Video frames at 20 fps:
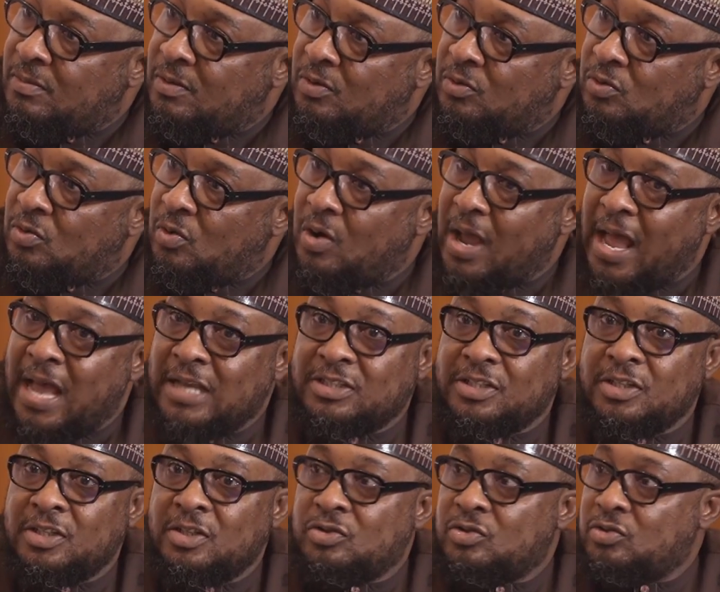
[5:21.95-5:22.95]
So
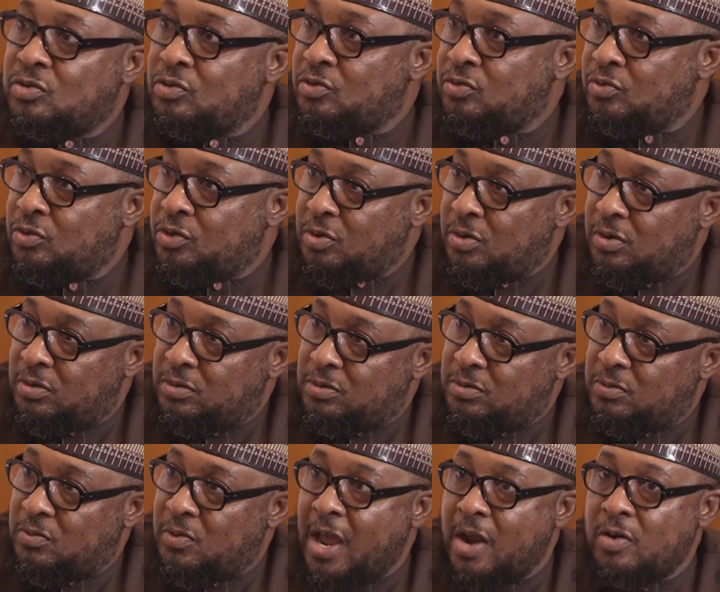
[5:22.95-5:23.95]
as
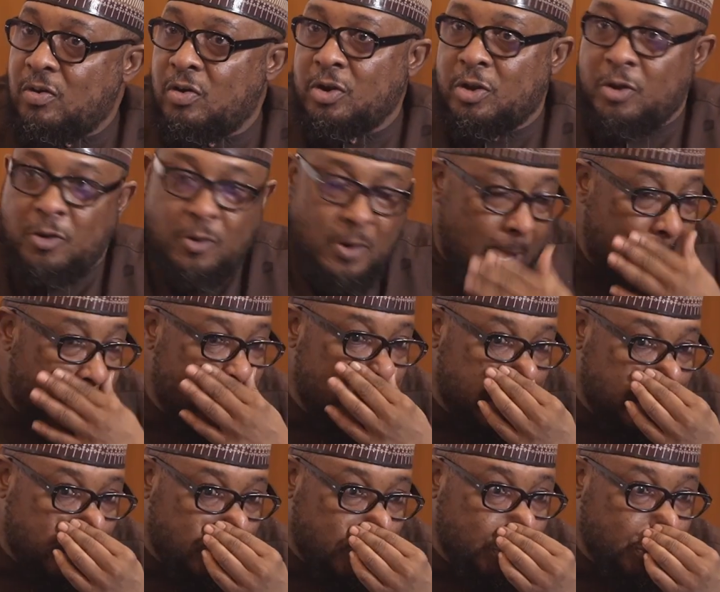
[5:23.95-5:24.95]
institutions, we are not here. The
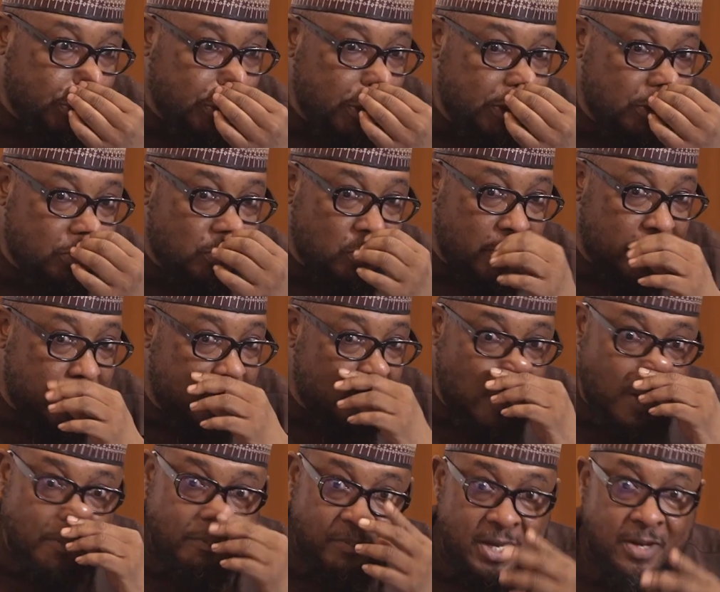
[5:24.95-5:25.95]
institution is not a
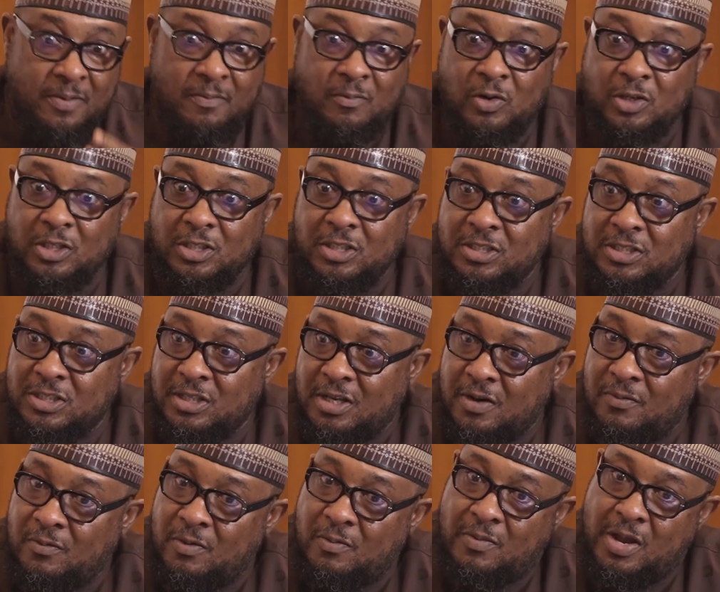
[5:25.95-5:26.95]
human being, but it's
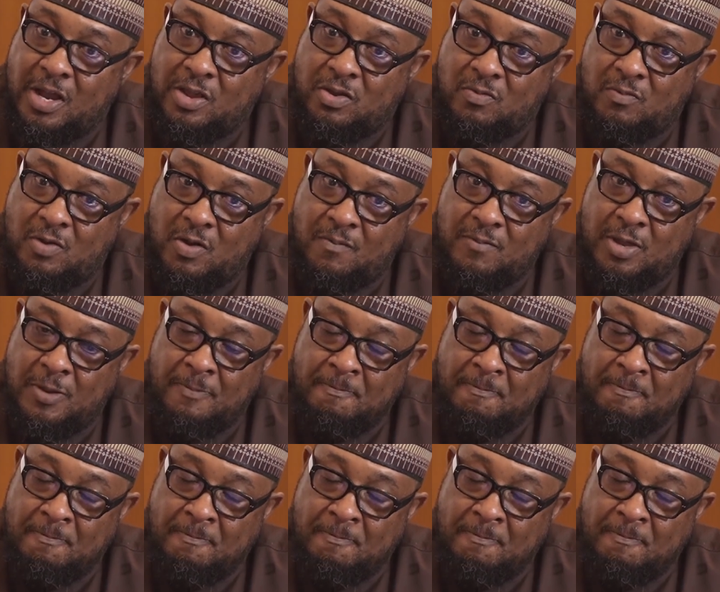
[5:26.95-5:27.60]
driven by human beings.